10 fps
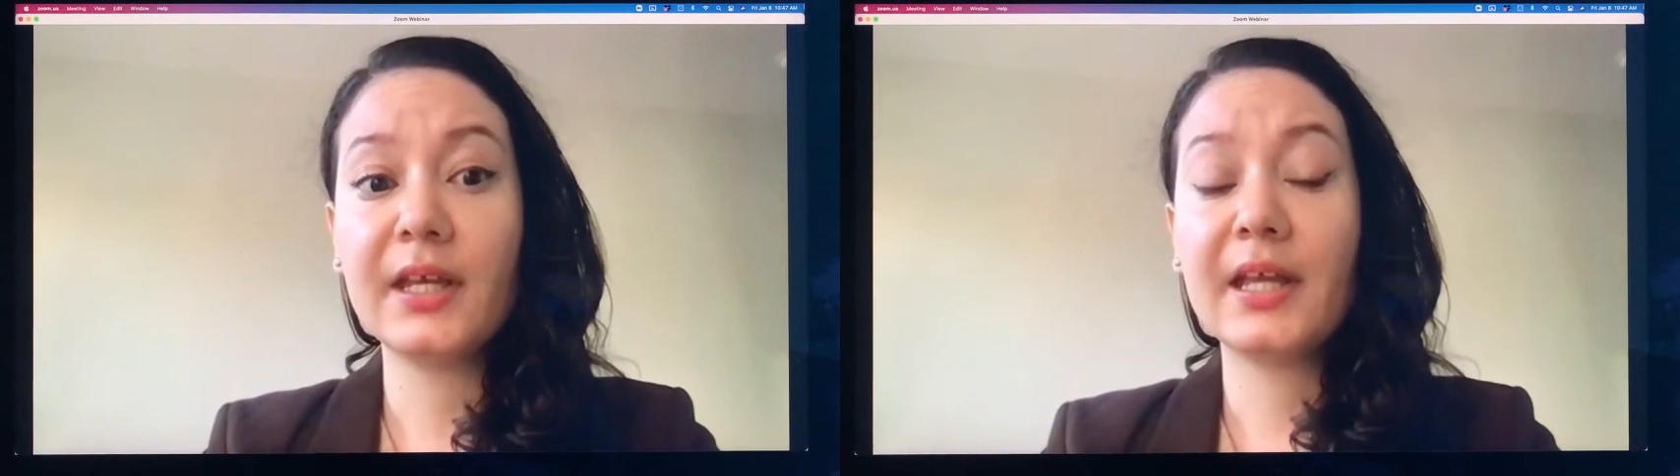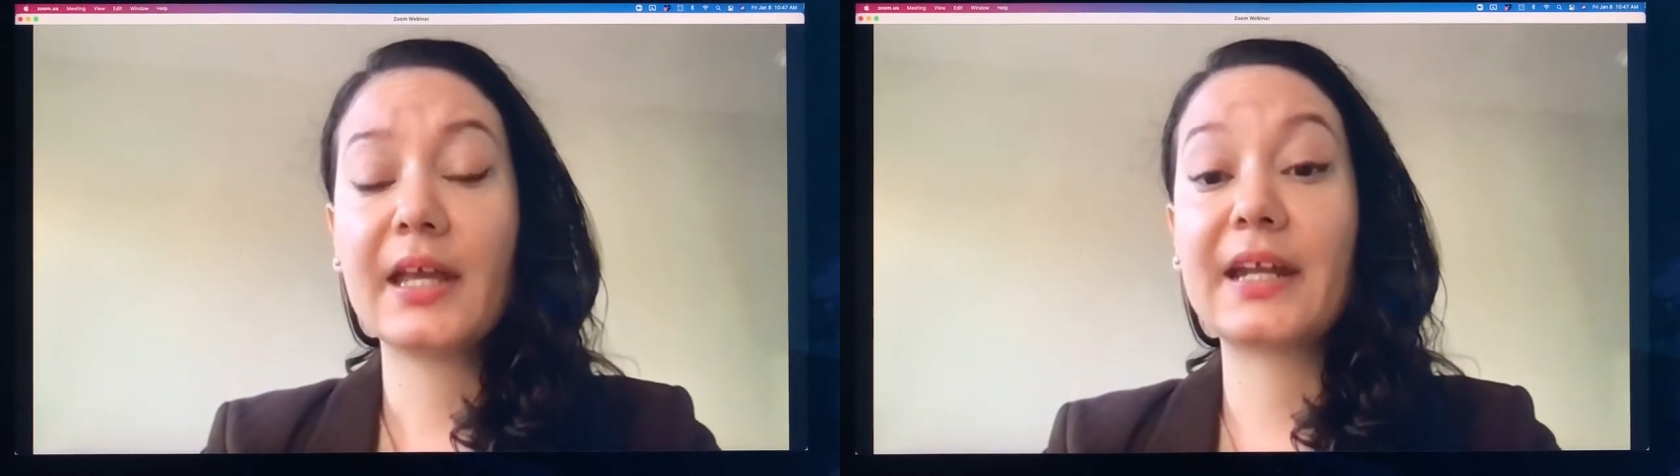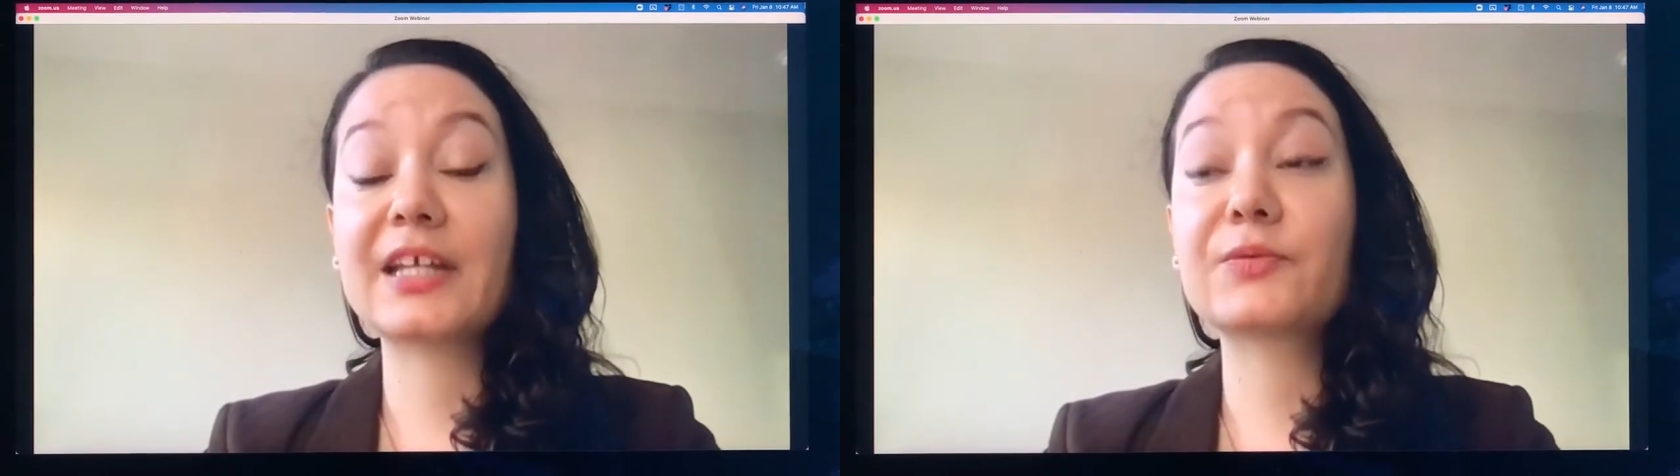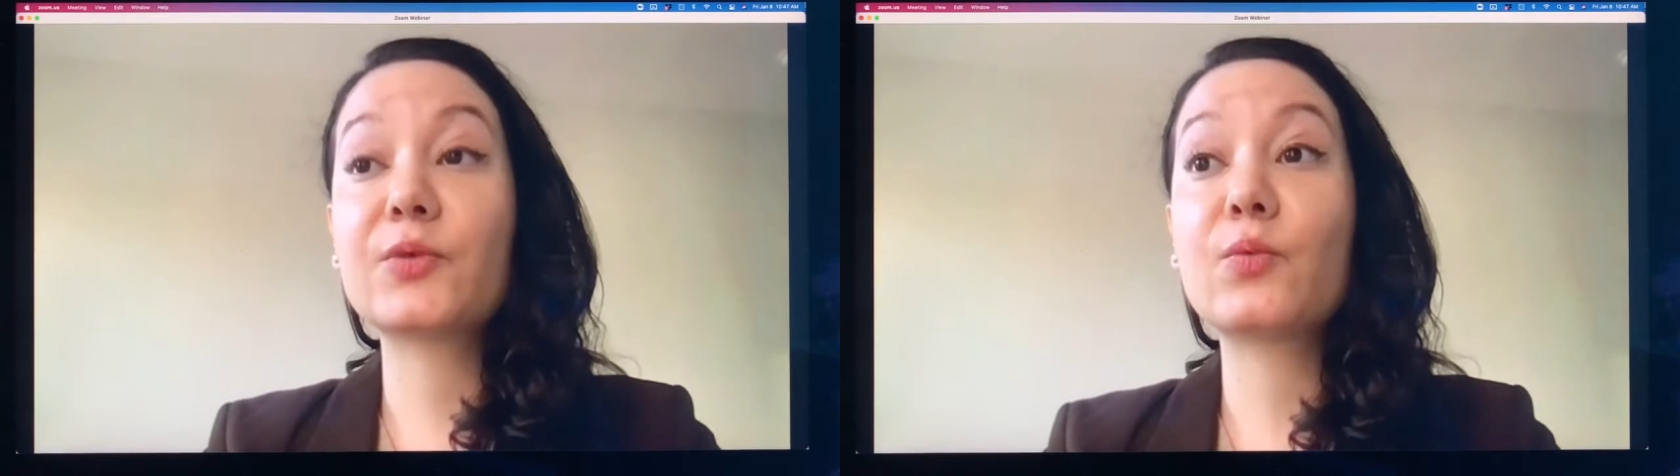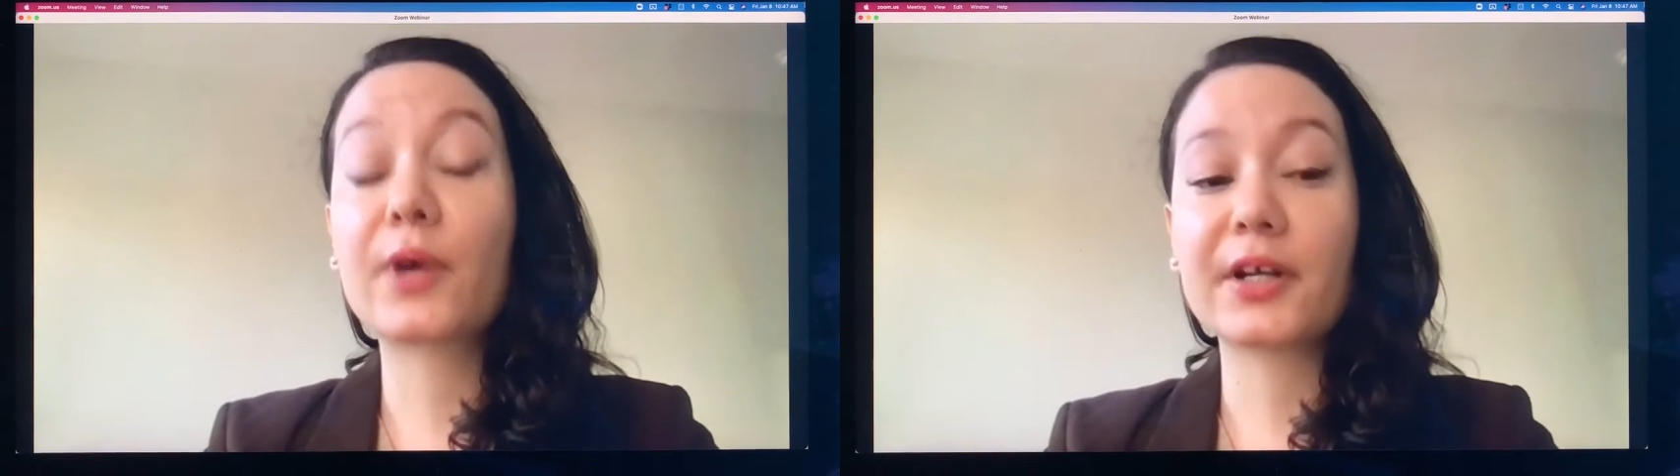And as we
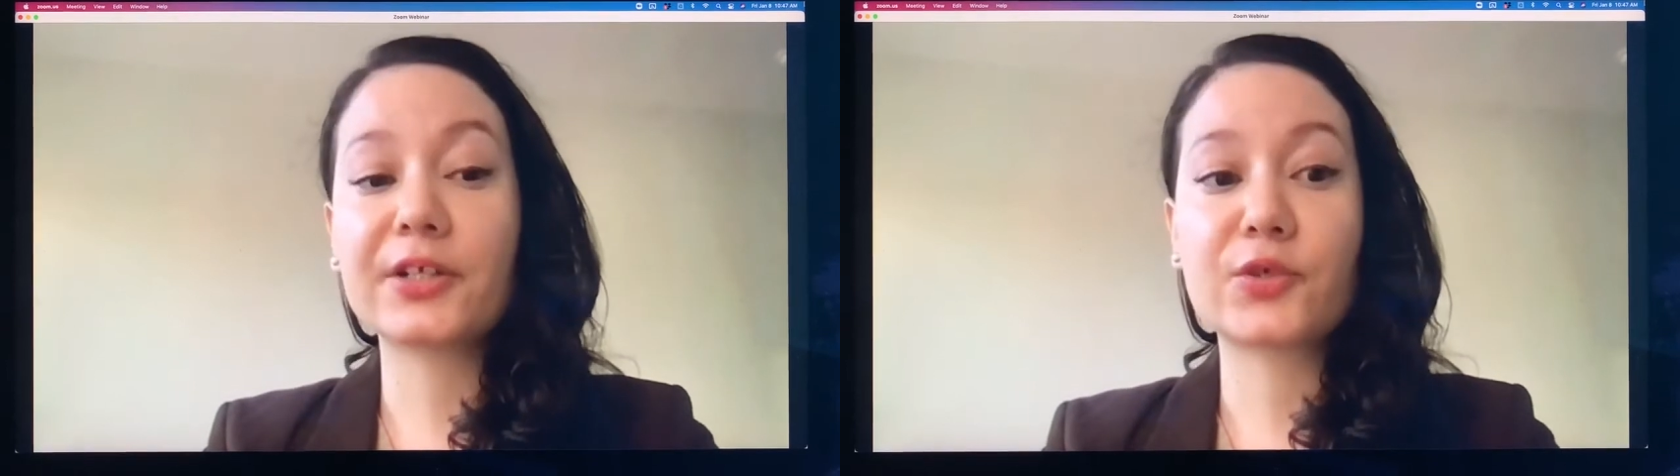work